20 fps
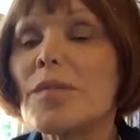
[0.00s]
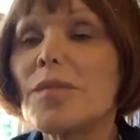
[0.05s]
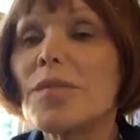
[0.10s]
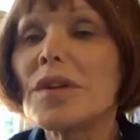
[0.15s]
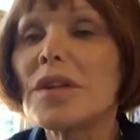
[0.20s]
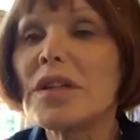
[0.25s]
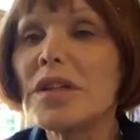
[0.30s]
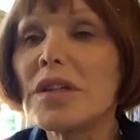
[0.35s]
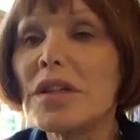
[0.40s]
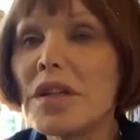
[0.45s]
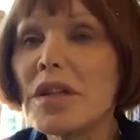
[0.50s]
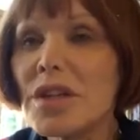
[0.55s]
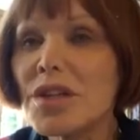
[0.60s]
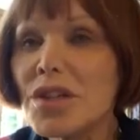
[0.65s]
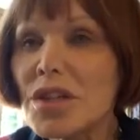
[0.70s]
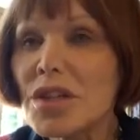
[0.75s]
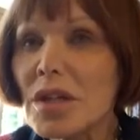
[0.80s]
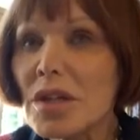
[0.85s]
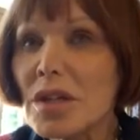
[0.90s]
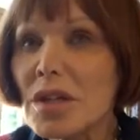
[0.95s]

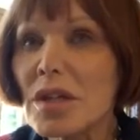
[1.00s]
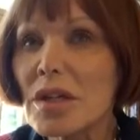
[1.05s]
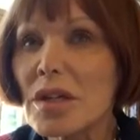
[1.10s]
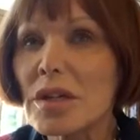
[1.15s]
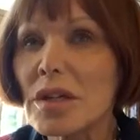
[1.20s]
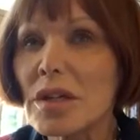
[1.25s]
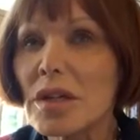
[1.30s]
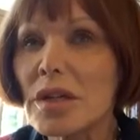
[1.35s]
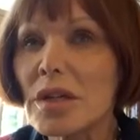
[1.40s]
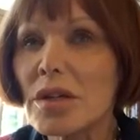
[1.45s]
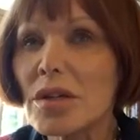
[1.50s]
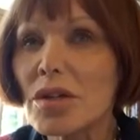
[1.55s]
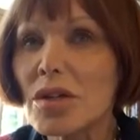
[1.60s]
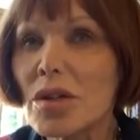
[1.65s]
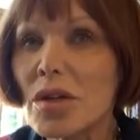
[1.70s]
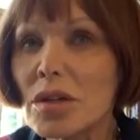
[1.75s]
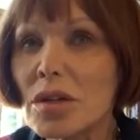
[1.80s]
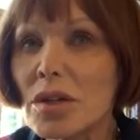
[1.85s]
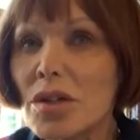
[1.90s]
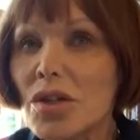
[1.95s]
politically
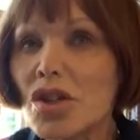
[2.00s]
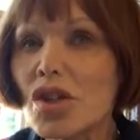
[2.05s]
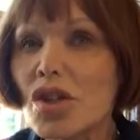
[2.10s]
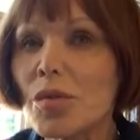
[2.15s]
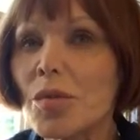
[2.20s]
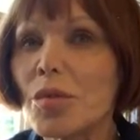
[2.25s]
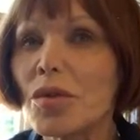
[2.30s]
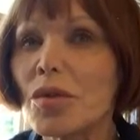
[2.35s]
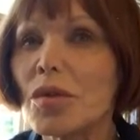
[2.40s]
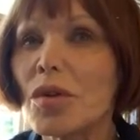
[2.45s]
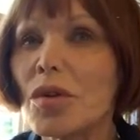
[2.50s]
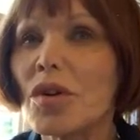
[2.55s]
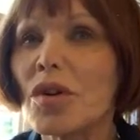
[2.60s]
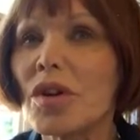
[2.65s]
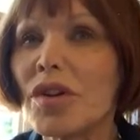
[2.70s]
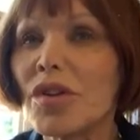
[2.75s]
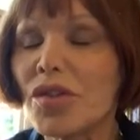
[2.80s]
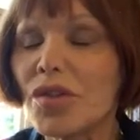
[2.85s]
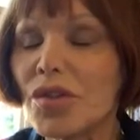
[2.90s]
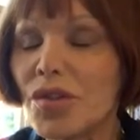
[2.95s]
knowledgeable or
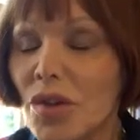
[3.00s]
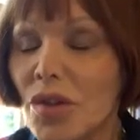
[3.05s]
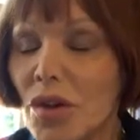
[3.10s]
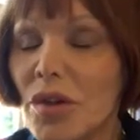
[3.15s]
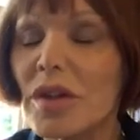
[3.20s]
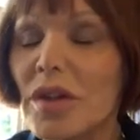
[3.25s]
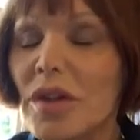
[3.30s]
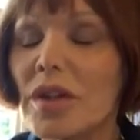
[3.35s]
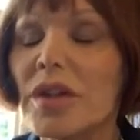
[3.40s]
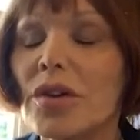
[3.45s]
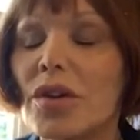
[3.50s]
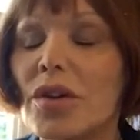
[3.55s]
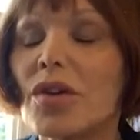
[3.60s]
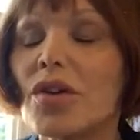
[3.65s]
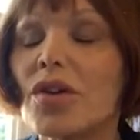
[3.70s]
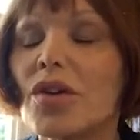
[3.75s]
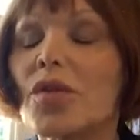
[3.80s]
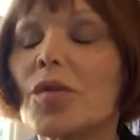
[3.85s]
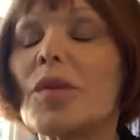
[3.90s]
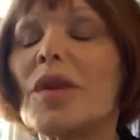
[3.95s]
historically
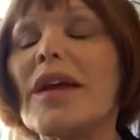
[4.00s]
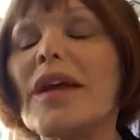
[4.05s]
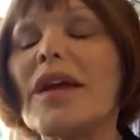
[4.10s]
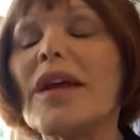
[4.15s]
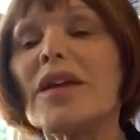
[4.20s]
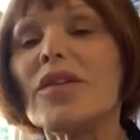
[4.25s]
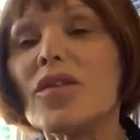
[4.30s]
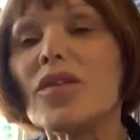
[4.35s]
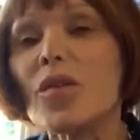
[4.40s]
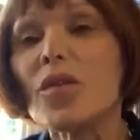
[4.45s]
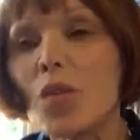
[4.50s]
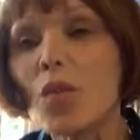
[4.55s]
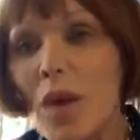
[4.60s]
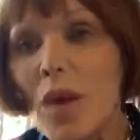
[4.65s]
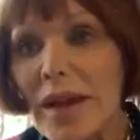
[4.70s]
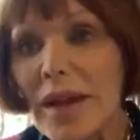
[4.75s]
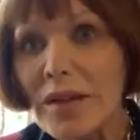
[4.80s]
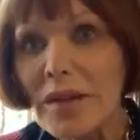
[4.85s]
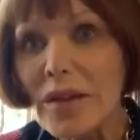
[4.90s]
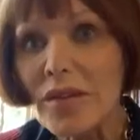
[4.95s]
knowledgeable in the
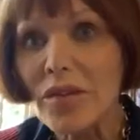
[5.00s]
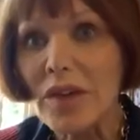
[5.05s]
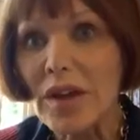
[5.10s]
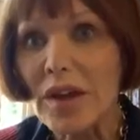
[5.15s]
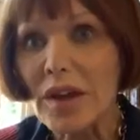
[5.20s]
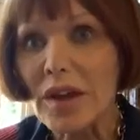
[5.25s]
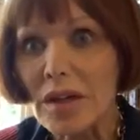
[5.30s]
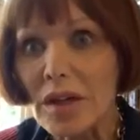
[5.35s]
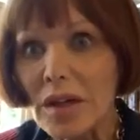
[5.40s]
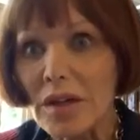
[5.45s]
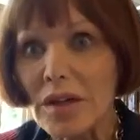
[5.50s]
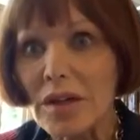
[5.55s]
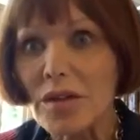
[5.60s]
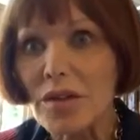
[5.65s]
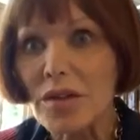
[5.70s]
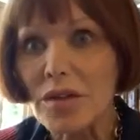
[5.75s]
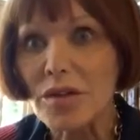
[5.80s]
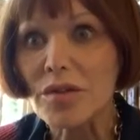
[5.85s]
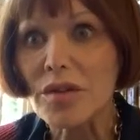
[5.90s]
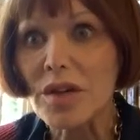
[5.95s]
way that they are
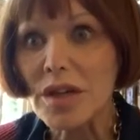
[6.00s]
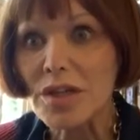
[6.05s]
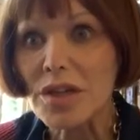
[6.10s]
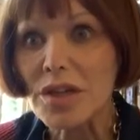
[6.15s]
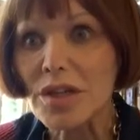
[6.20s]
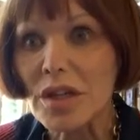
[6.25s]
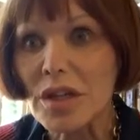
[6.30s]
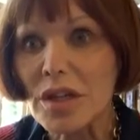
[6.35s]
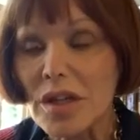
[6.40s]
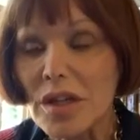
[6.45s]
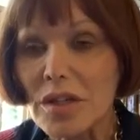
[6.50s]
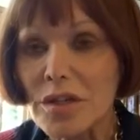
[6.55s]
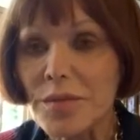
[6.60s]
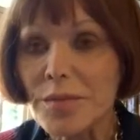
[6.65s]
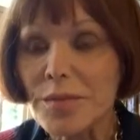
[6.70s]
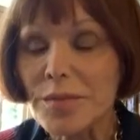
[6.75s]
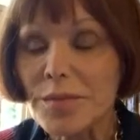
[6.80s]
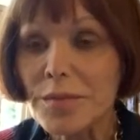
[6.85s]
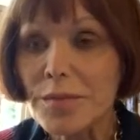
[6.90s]
in the United Kingdom.